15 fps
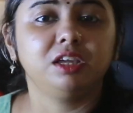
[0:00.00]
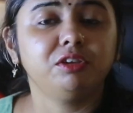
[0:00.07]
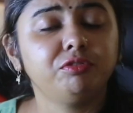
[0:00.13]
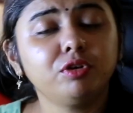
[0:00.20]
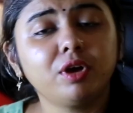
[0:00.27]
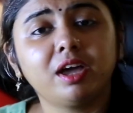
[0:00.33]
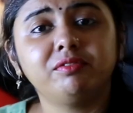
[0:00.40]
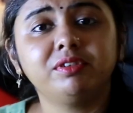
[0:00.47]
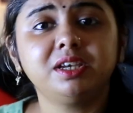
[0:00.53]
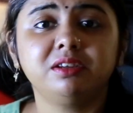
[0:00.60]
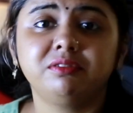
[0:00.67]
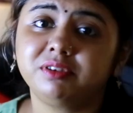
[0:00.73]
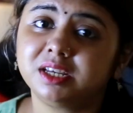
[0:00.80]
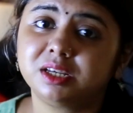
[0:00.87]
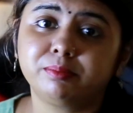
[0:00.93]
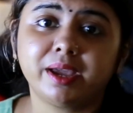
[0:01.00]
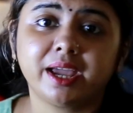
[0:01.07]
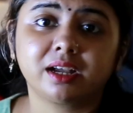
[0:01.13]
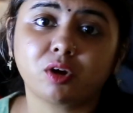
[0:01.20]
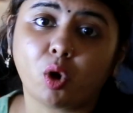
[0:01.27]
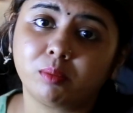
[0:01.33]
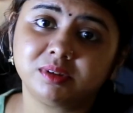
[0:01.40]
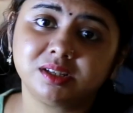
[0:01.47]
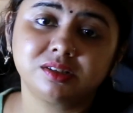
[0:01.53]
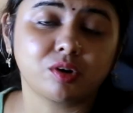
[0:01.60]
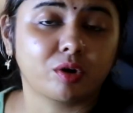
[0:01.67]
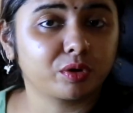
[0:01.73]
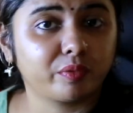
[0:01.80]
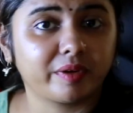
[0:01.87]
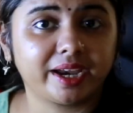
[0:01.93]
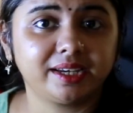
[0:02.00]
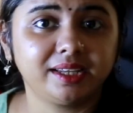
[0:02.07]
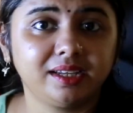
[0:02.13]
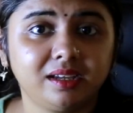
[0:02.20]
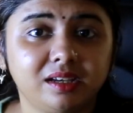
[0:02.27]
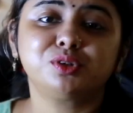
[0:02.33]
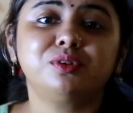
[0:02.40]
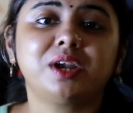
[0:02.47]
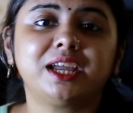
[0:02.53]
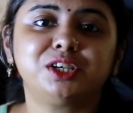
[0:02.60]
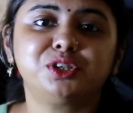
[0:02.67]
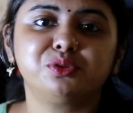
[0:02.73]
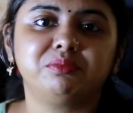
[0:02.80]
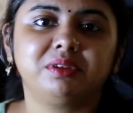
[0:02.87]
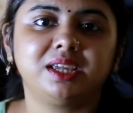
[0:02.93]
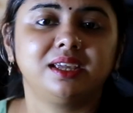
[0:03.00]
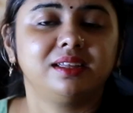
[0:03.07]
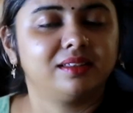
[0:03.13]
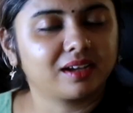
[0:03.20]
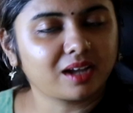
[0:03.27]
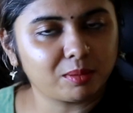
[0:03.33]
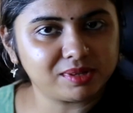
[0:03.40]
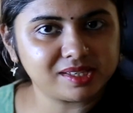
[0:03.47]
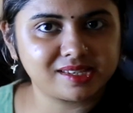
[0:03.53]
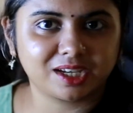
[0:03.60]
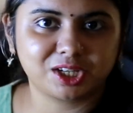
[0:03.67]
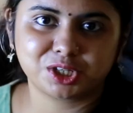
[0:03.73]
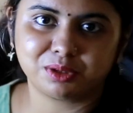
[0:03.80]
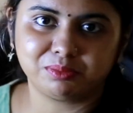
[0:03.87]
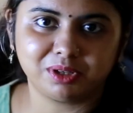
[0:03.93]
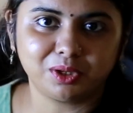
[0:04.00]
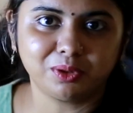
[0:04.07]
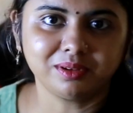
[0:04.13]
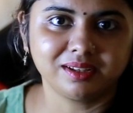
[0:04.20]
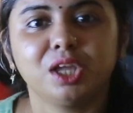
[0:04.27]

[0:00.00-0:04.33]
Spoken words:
If you have any feedback, comment or query, do write to me in the comment section below.